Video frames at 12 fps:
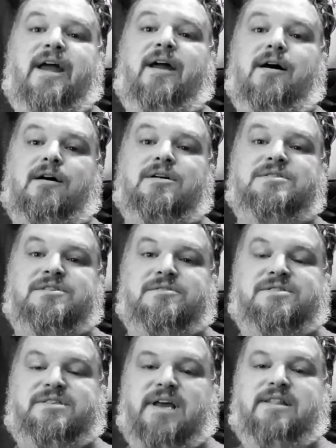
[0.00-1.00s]
also
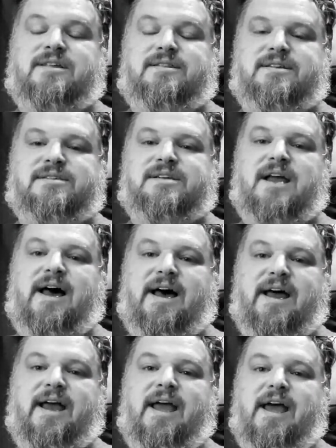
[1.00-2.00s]
said that this
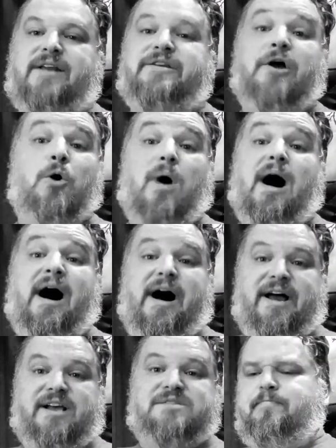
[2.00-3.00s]
guy had no
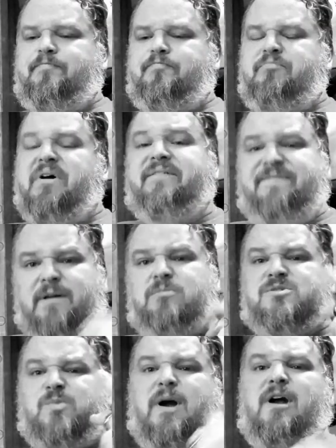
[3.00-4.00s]
eyes, but if he
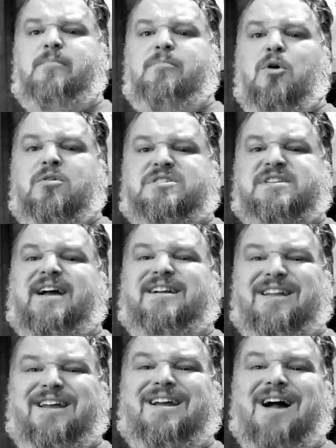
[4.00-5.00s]
was wearing
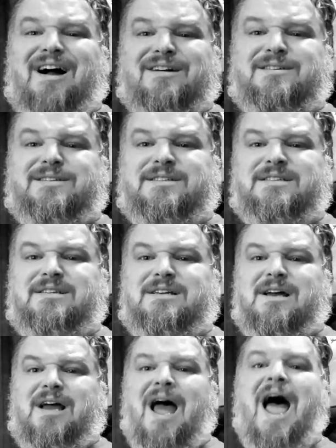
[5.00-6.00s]
motorcycling goggles,
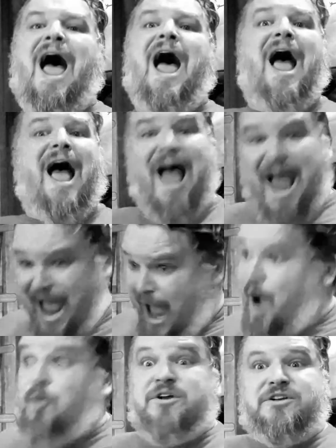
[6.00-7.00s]

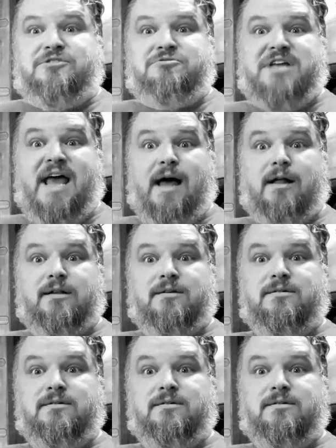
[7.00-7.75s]
how could you tell?